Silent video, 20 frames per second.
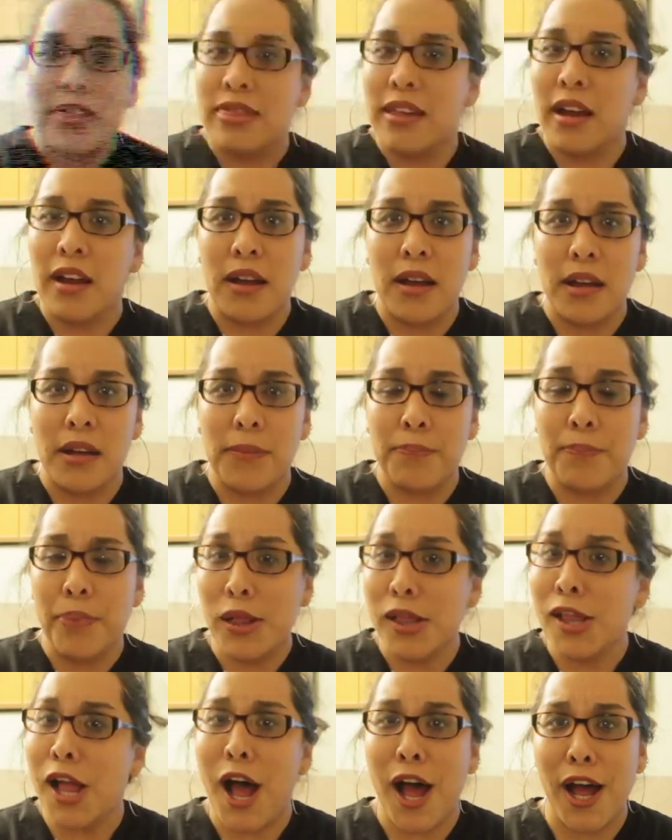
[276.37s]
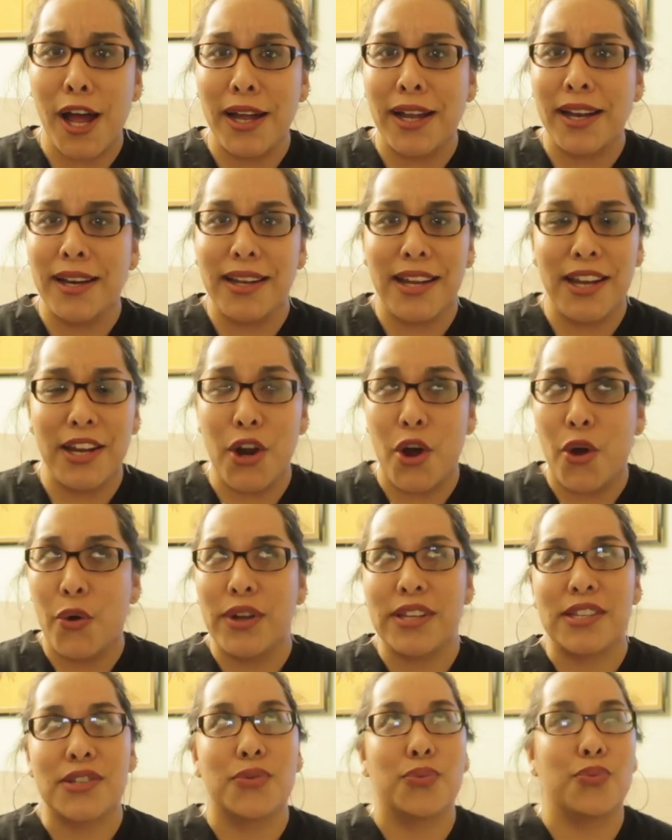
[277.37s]
The plot, you know,
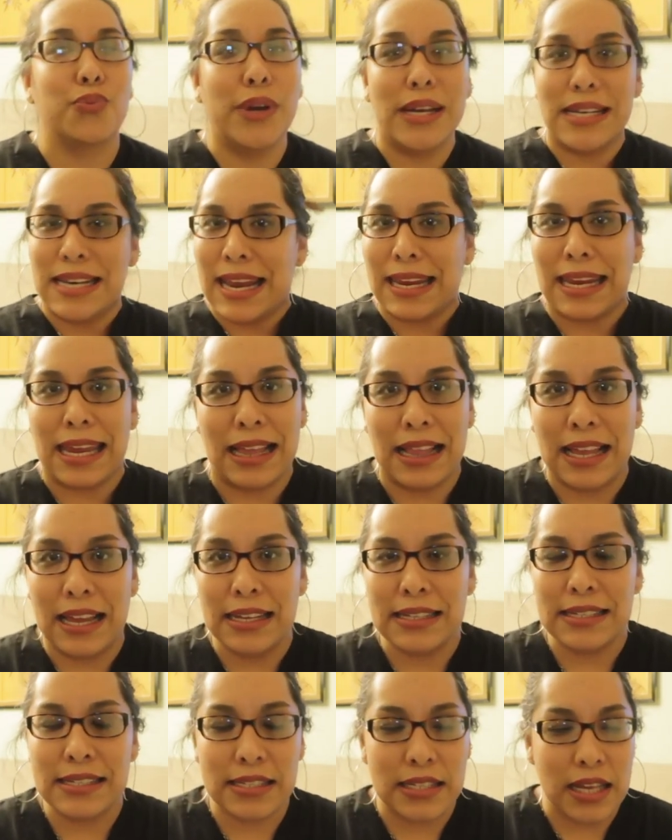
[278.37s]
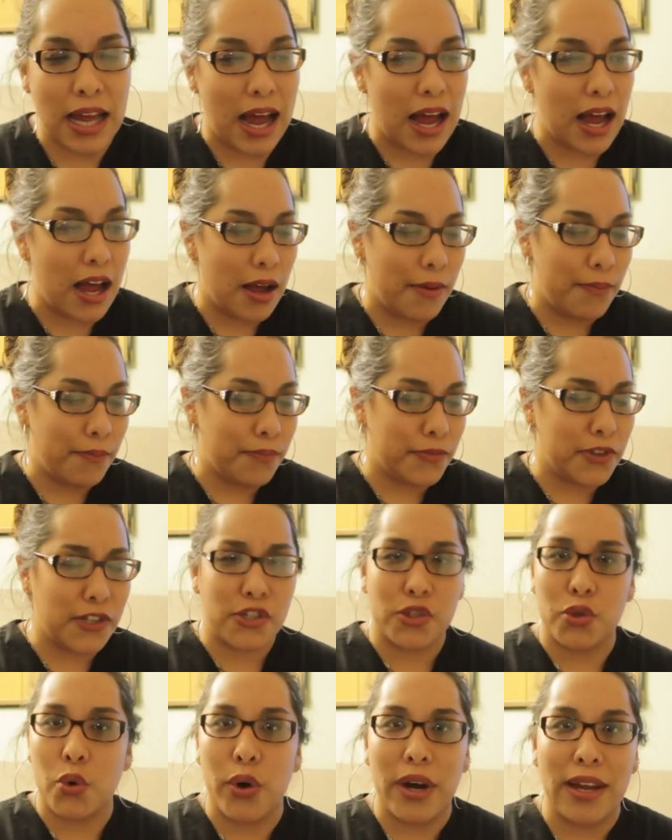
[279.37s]
it's ridiculous. Um, the
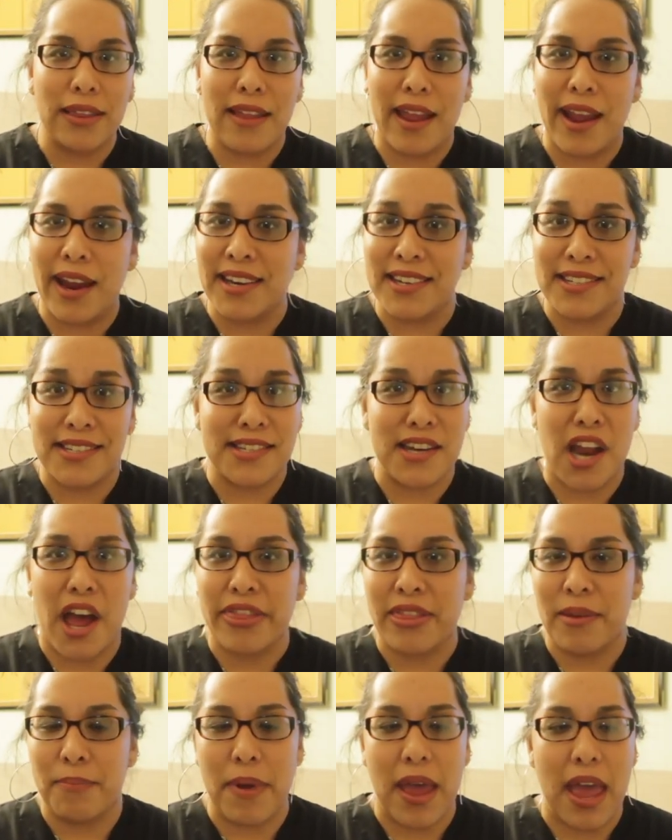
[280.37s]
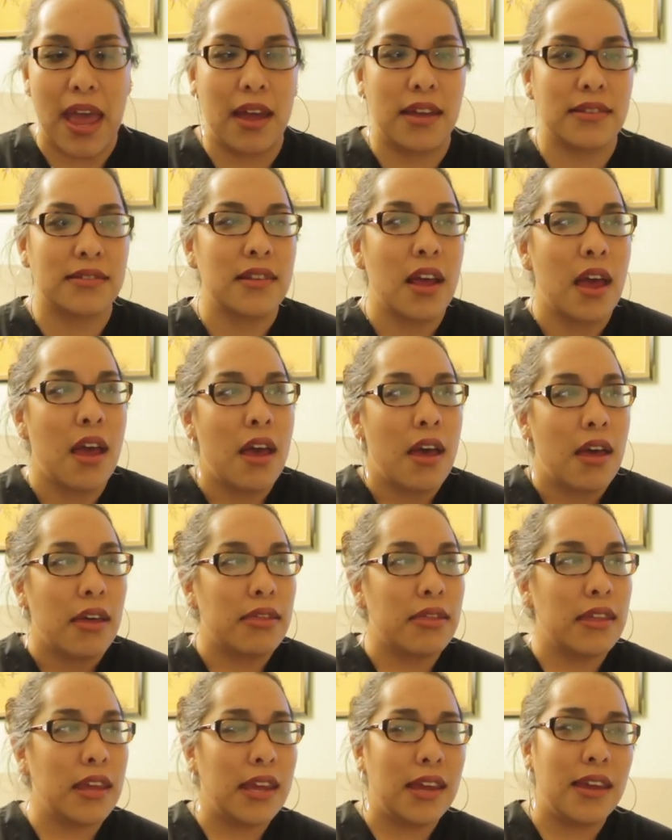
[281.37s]
storyline is not the best.
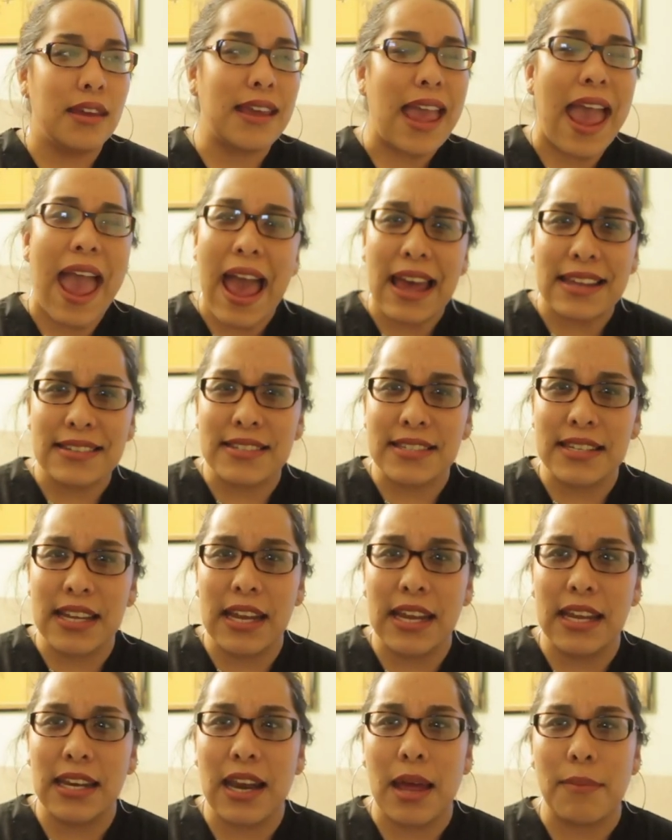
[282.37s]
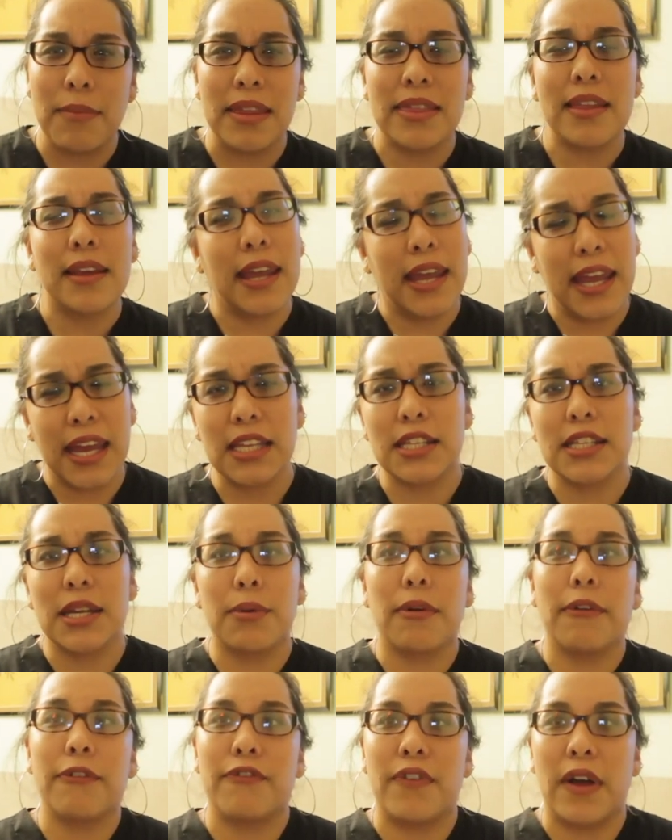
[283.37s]
The casting, I mean, the kids, they
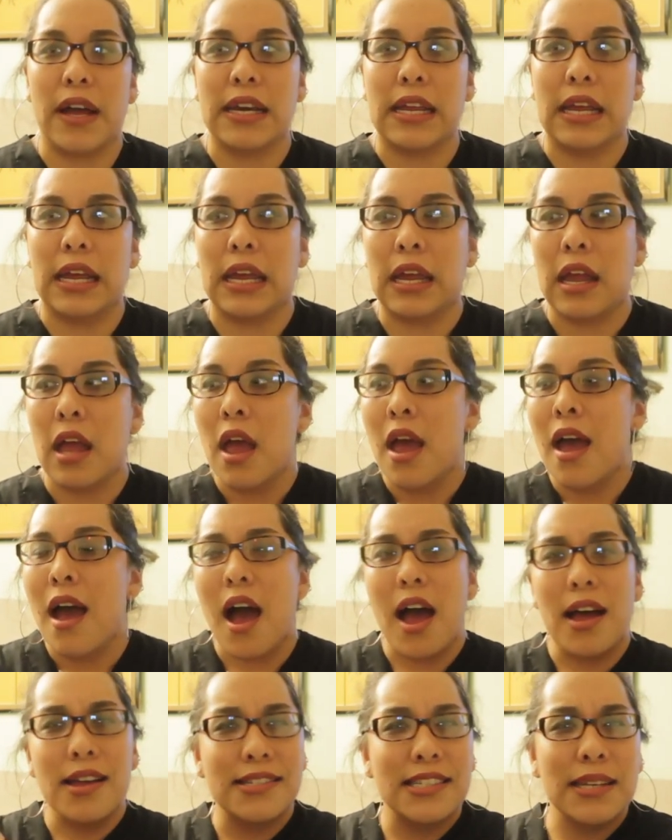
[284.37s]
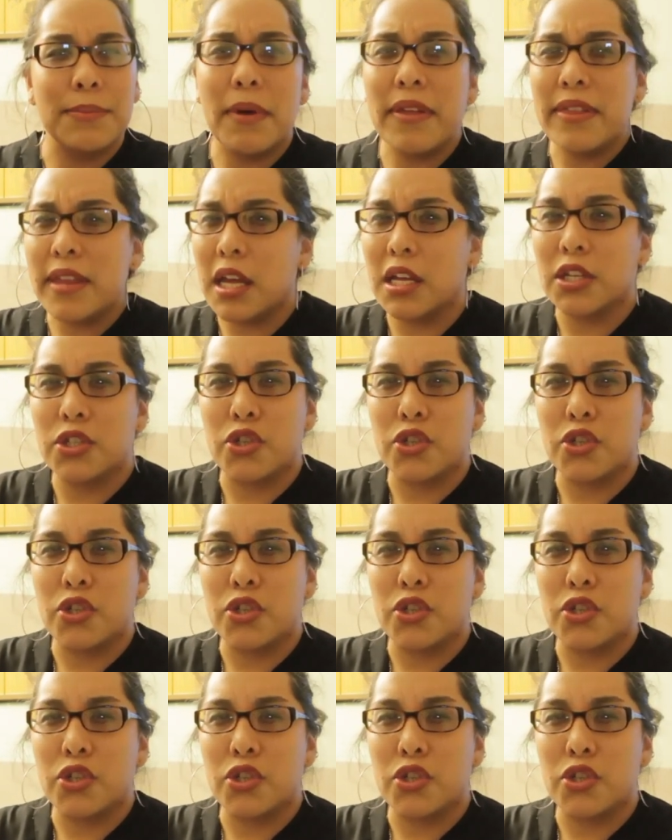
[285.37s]
were funny. Uh, some of the